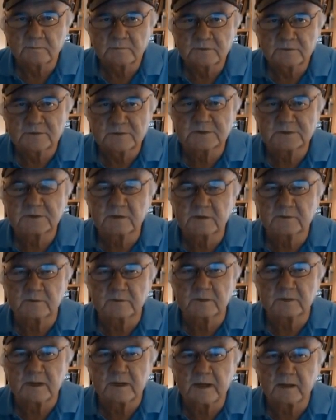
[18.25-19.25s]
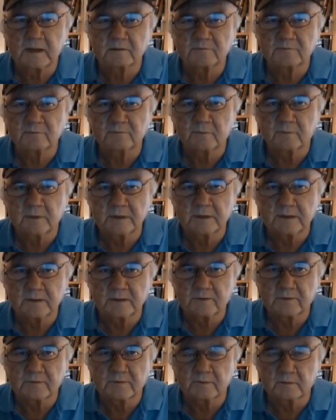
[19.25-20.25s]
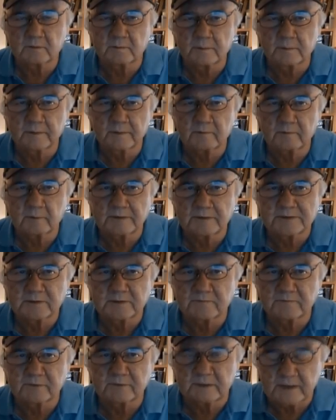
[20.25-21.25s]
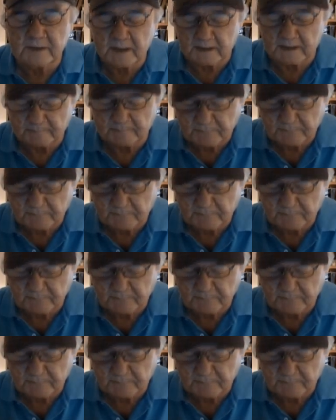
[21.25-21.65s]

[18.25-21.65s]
Southern California thoroughbred race of the day.